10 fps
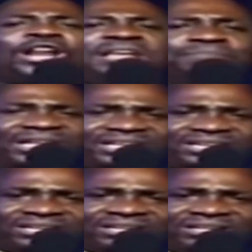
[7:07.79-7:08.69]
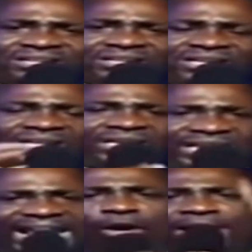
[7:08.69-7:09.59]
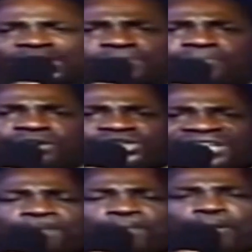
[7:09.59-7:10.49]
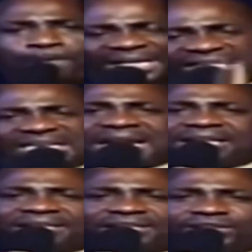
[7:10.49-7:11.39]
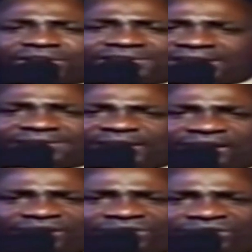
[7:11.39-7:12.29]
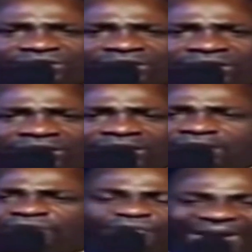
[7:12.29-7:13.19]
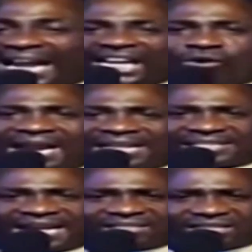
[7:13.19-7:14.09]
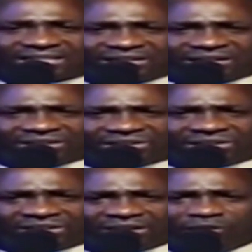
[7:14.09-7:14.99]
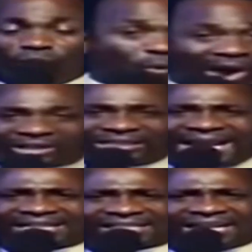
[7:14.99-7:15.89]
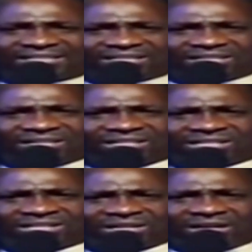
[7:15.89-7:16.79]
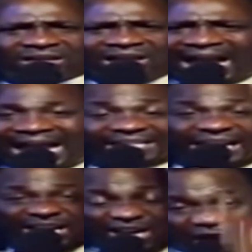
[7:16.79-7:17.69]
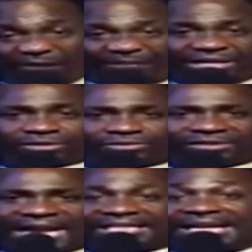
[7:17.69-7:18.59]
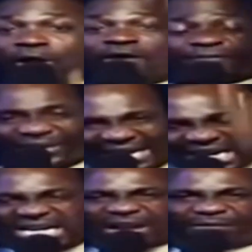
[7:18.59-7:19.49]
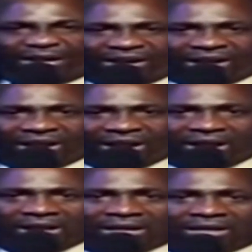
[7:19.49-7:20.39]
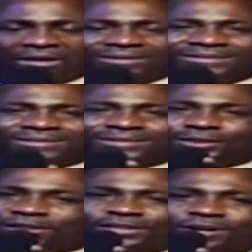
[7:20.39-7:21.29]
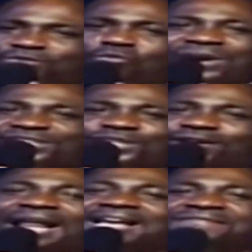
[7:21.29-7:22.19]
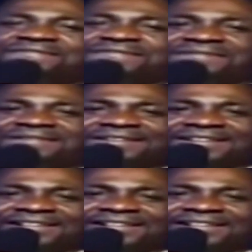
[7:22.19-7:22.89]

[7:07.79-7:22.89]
gullibly, irresponsible personalities such as these, valueless entities, worthless entities, adding nothing to society, offering nothing, just don't waste your life.